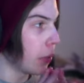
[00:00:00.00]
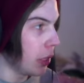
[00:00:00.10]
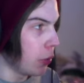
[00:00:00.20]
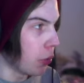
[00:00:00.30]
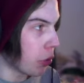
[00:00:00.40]

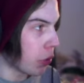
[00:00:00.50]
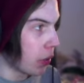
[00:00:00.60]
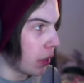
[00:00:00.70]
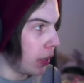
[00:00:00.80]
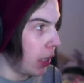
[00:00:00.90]
used
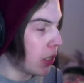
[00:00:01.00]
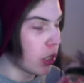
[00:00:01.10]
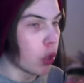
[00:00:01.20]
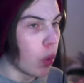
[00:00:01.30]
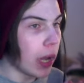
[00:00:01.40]
is that
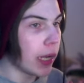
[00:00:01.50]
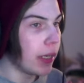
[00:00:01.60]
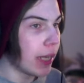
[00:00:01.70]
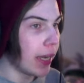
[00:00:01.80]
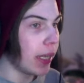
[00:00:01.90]
The Walking
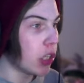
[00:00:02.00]
Dead is